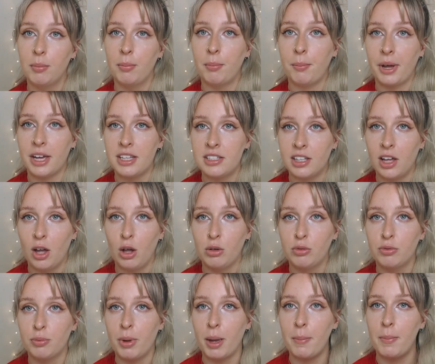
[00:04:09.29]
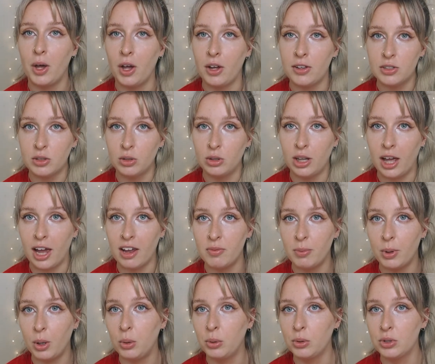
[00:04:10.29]
myself, my personal life,
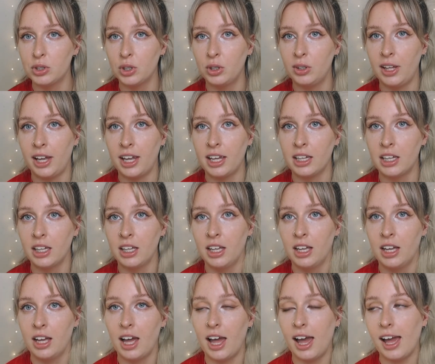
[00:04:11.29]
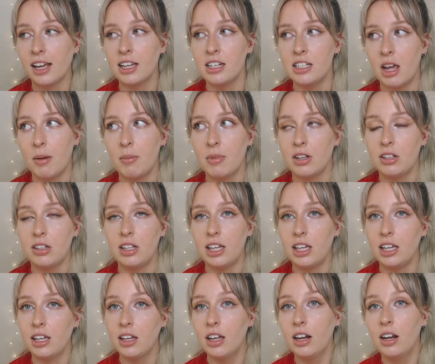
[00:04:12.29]
but also like
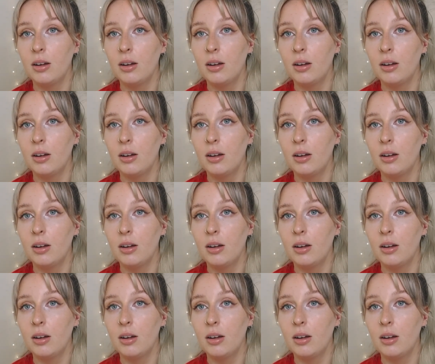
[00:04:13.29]
academically,